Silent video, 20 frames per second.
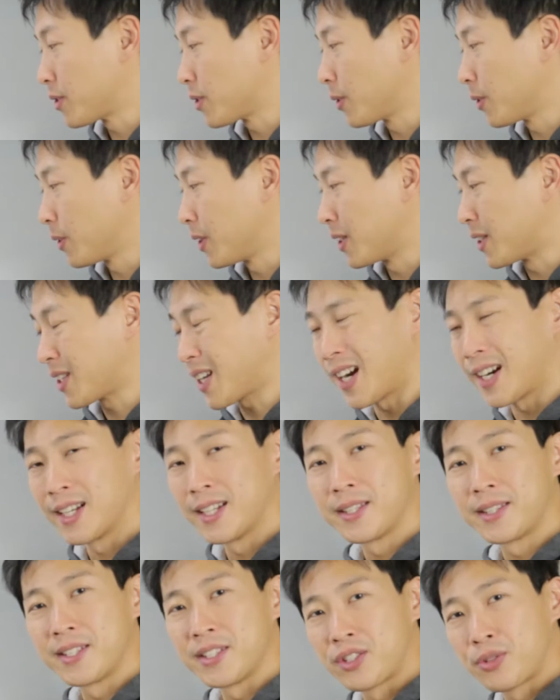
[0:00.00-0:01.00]
so it kind
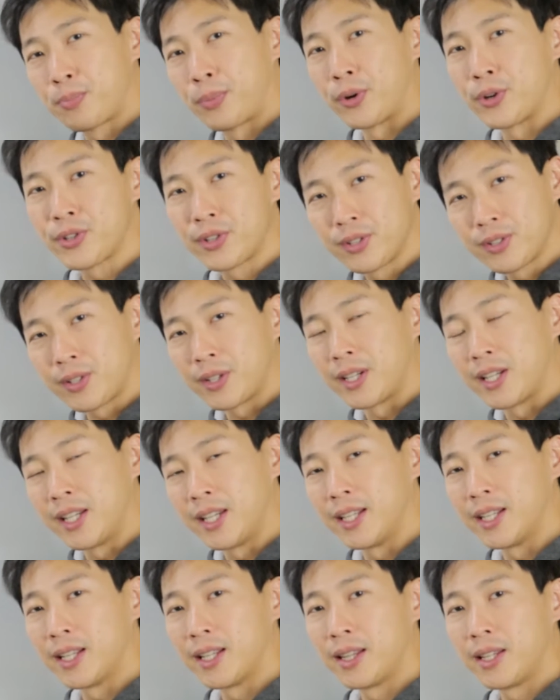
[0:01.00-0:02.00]
of disperses the
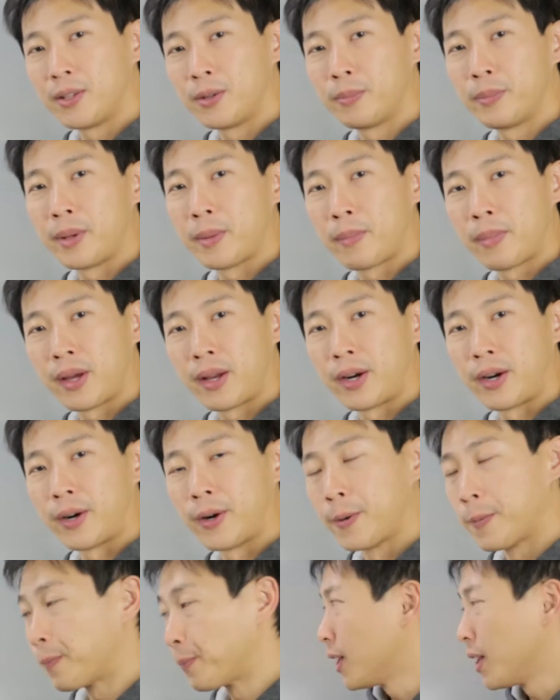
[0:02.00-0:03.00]
heat a little bit better.